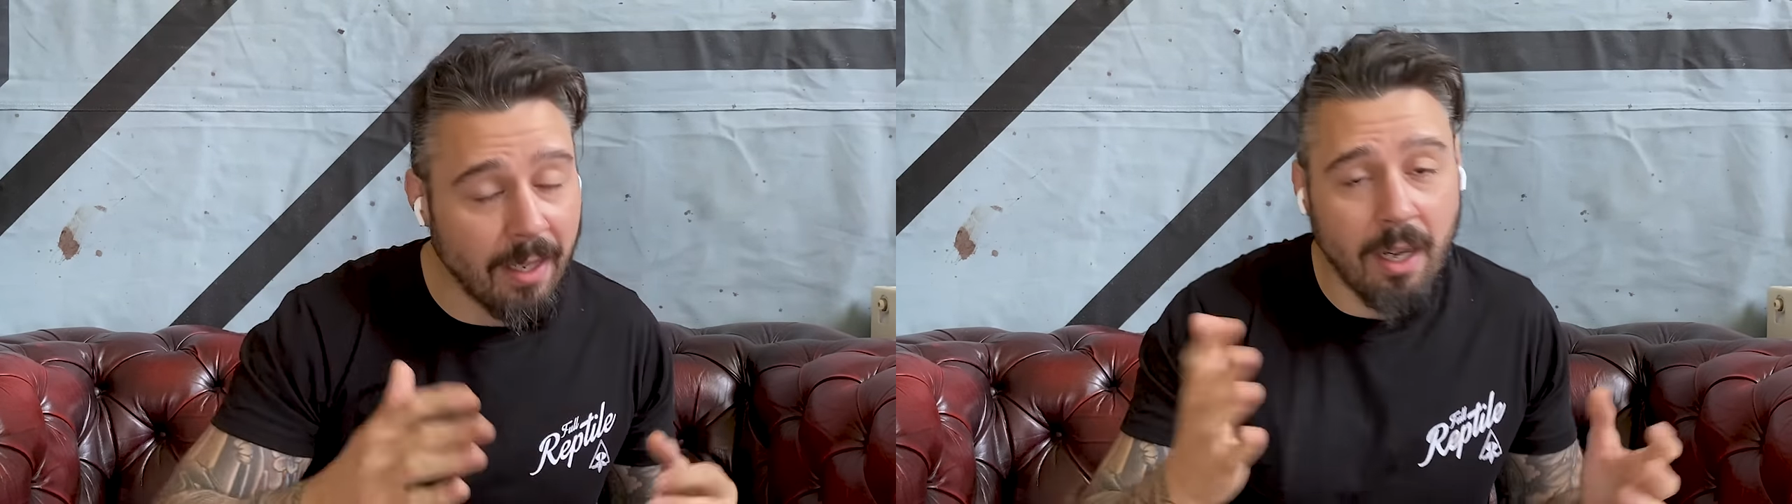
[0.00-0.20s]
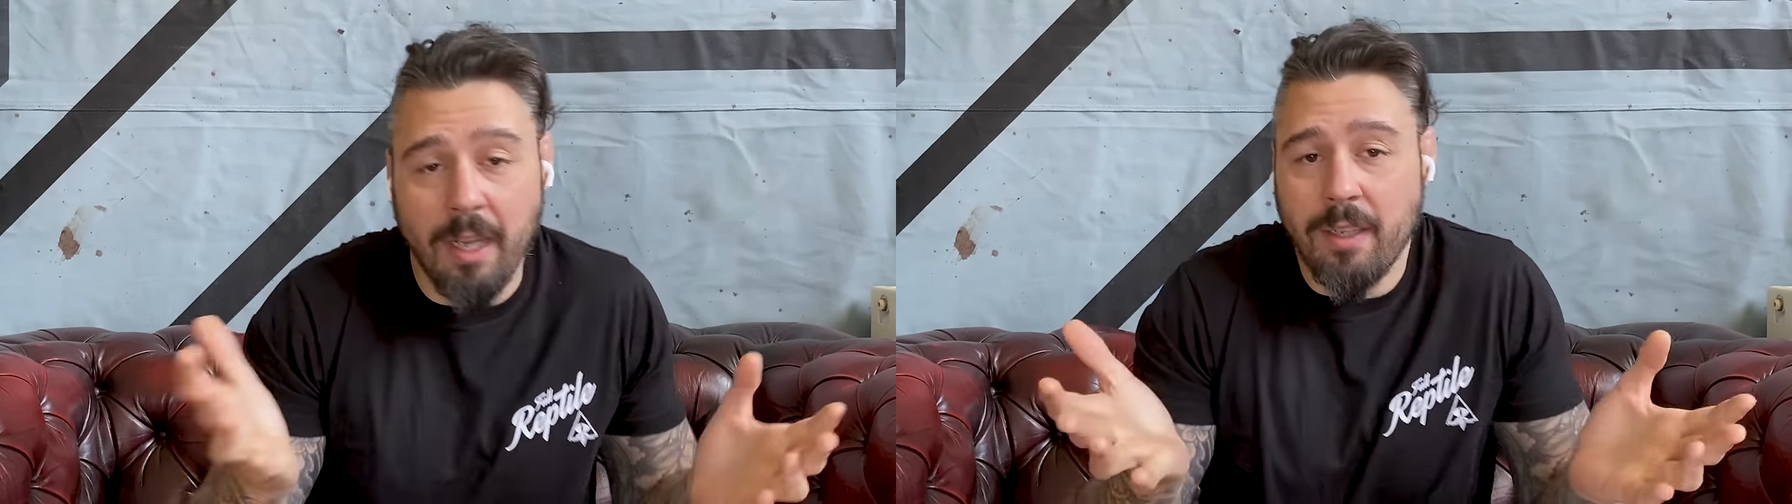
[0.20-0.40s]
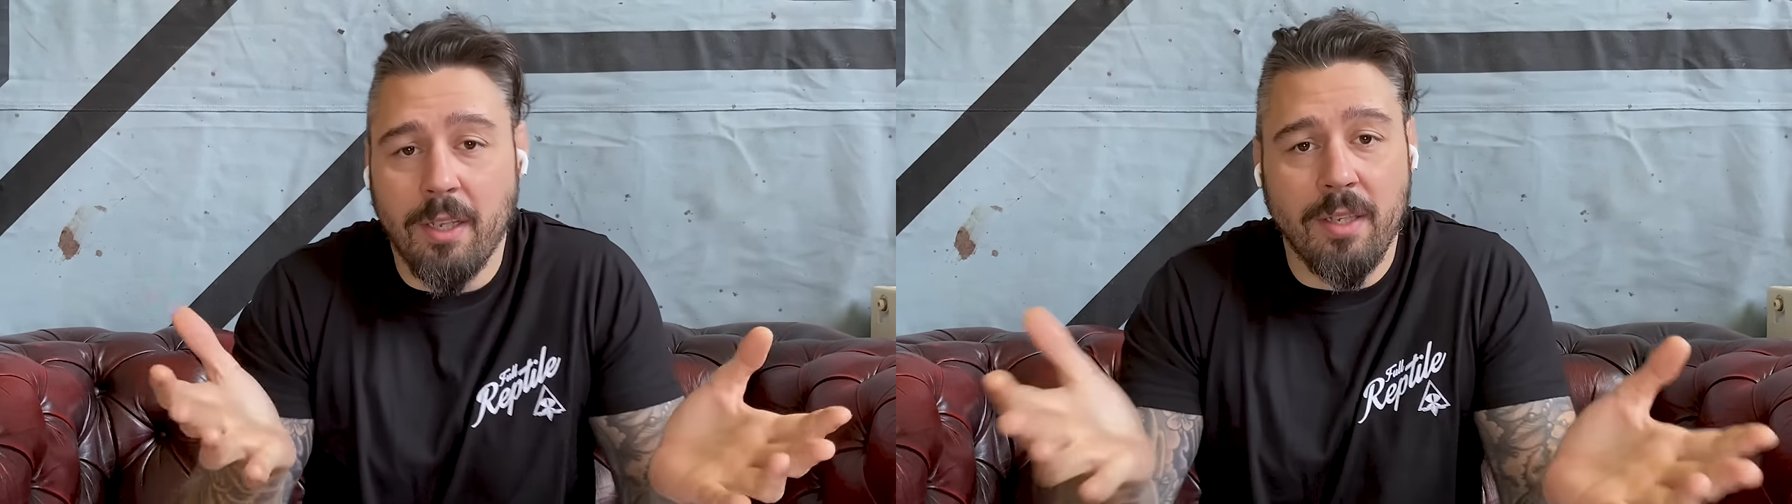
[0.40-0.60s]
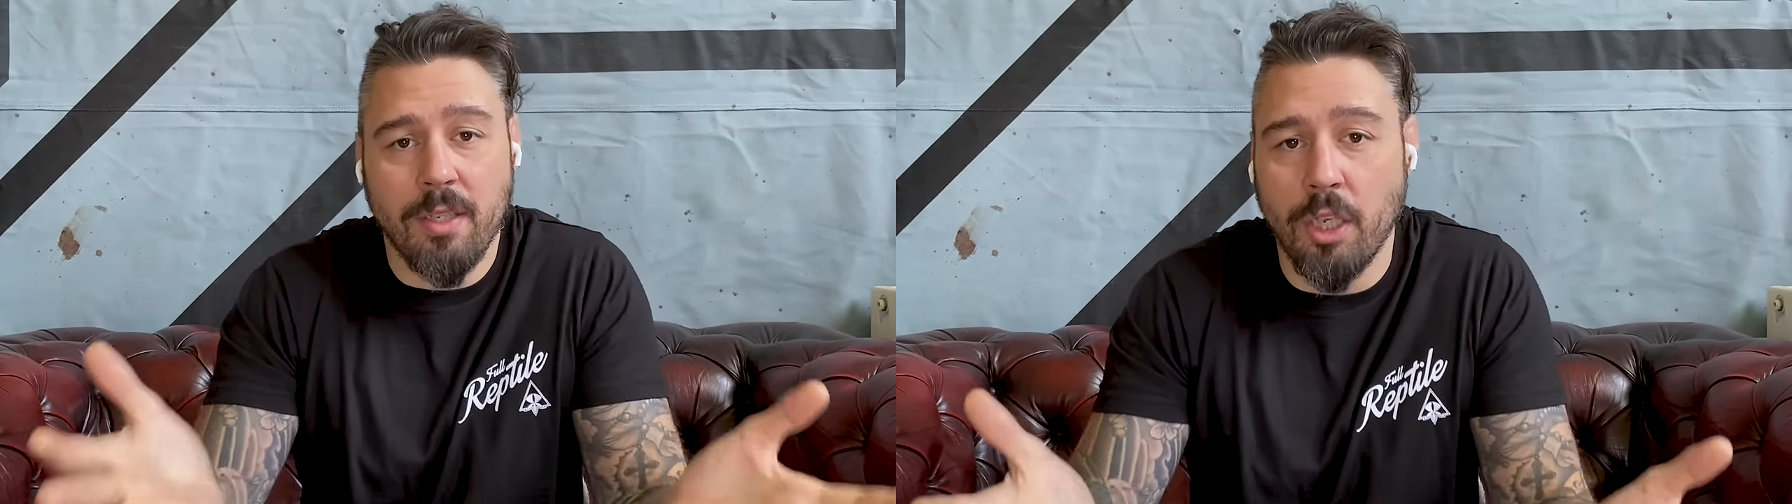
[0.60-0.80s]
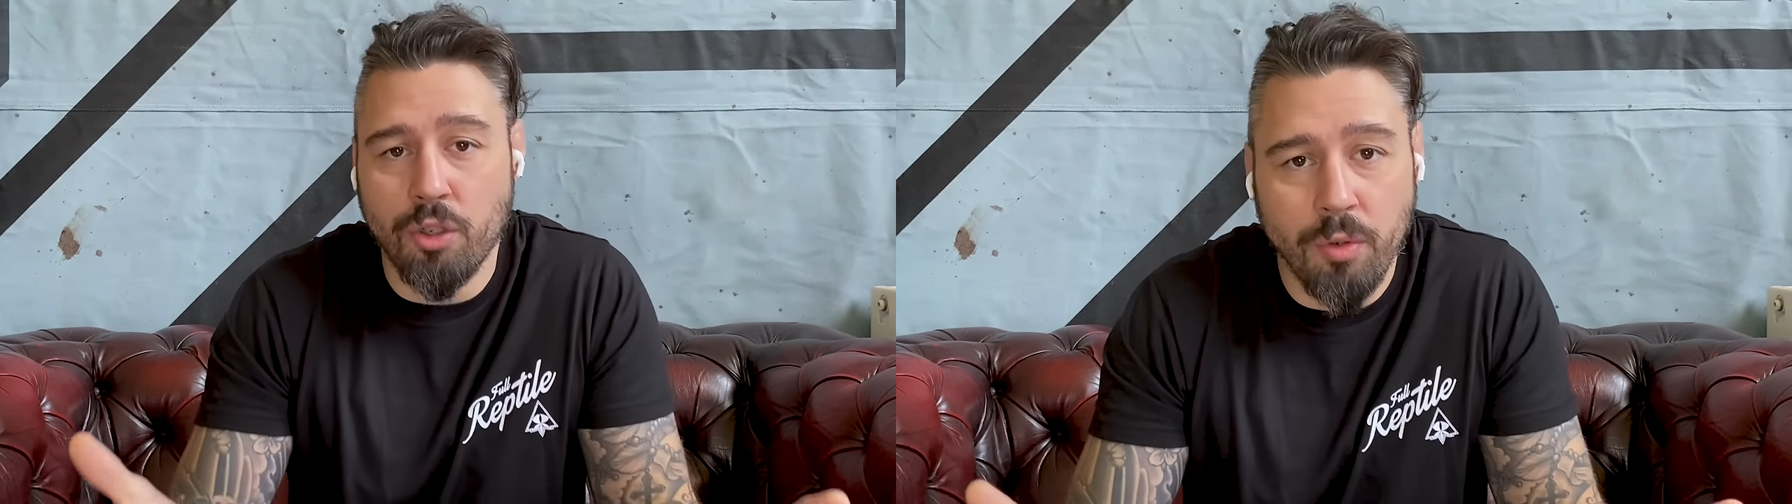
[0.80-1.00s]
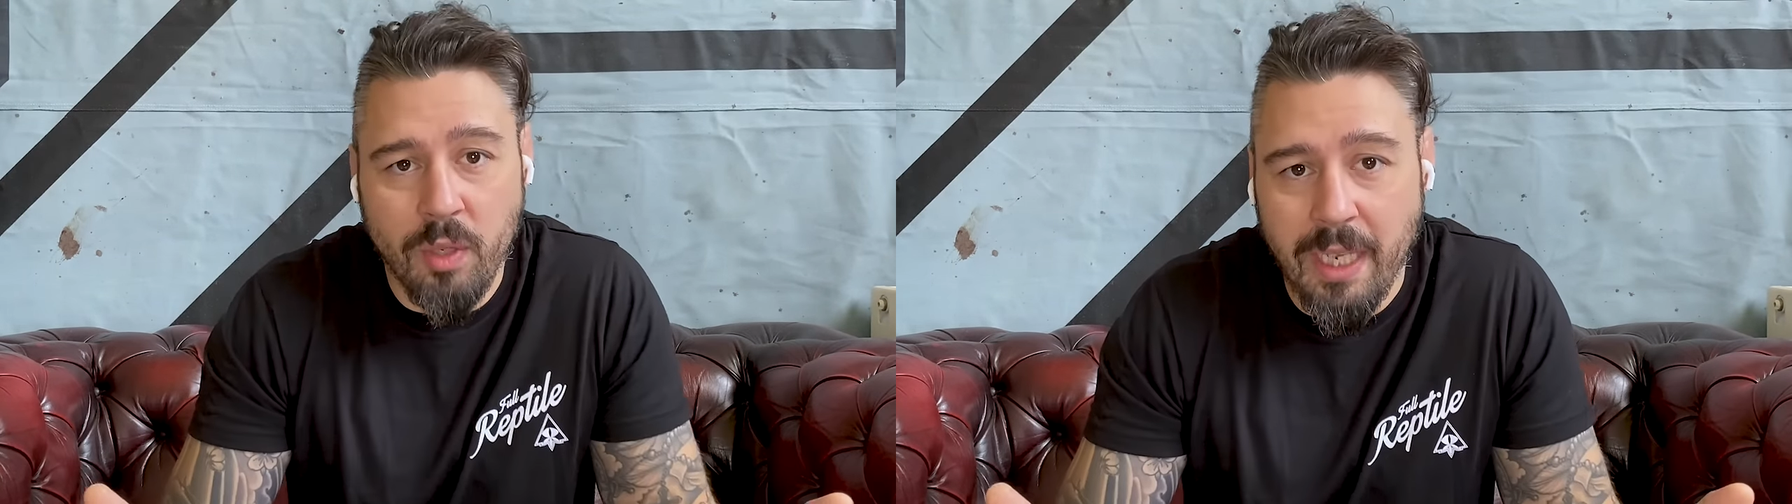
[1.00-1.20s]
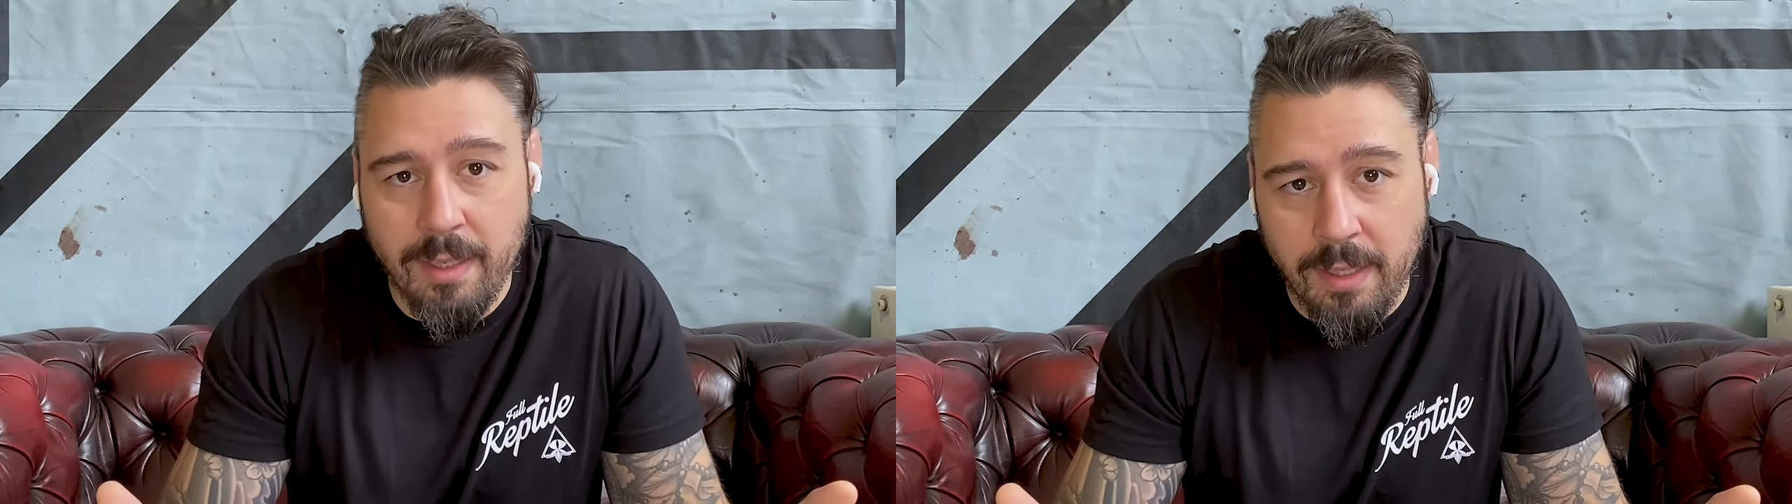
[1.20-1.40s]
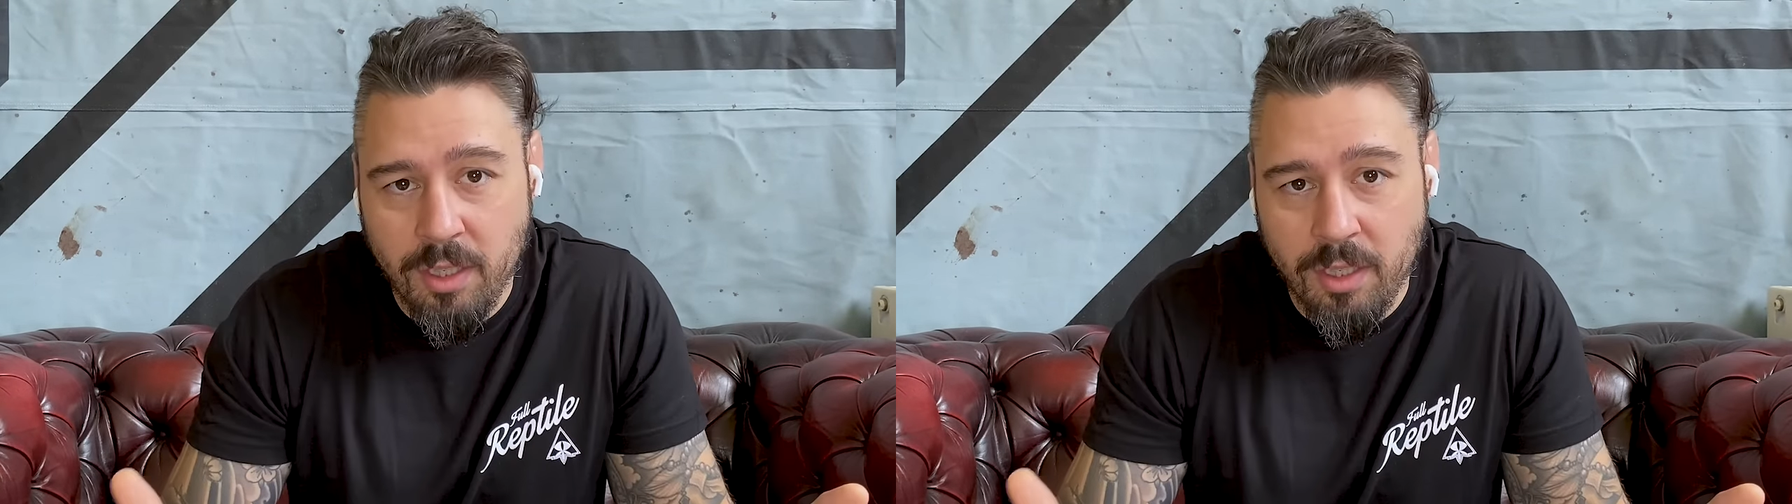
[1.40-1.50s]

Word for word: And, and the, the truth is,